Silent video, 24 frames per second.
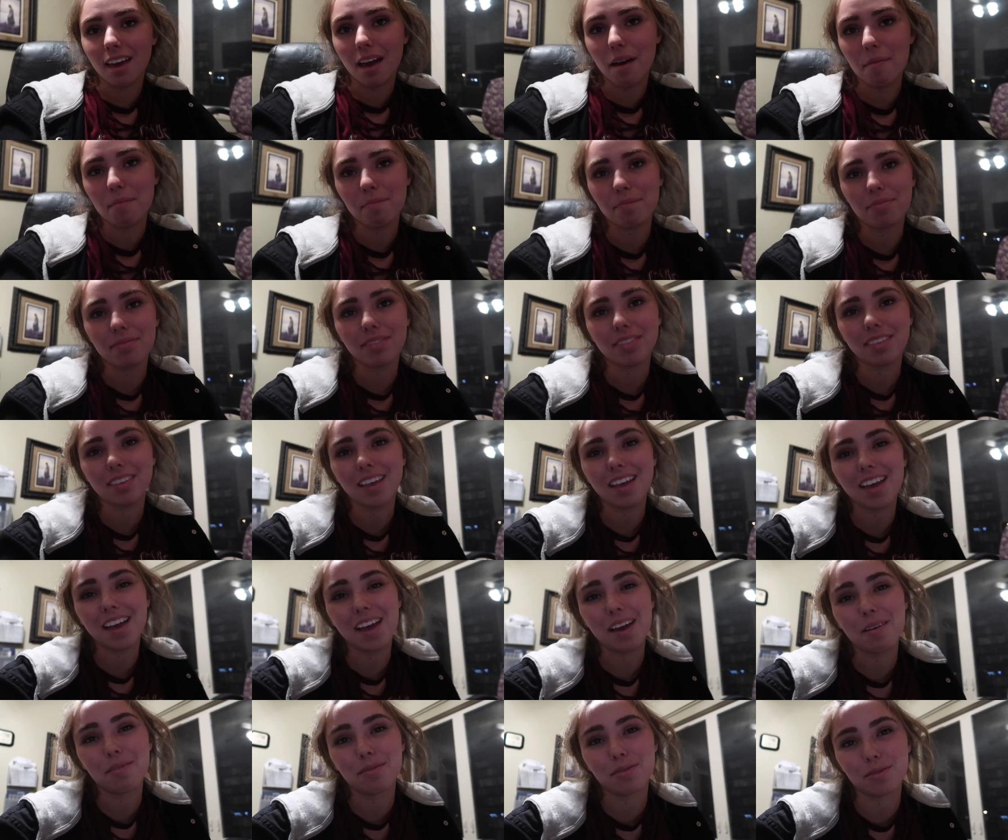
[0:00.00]
Yeah,
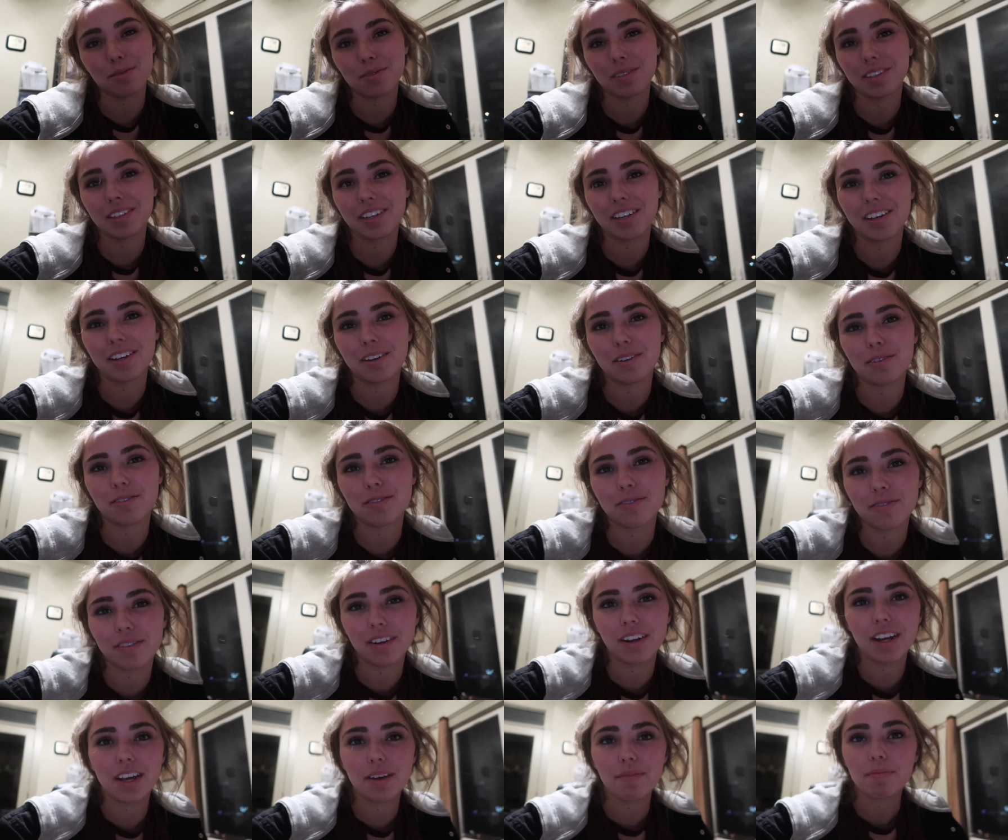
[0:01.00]
it was really good. It was
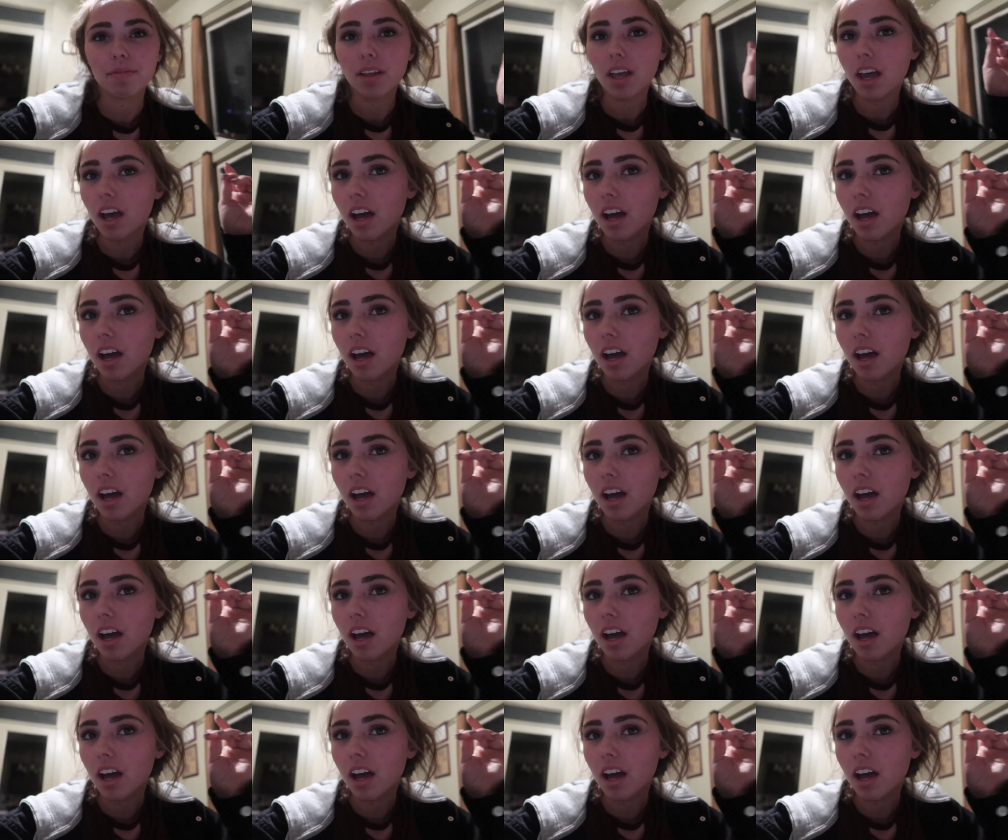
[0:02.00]
funny.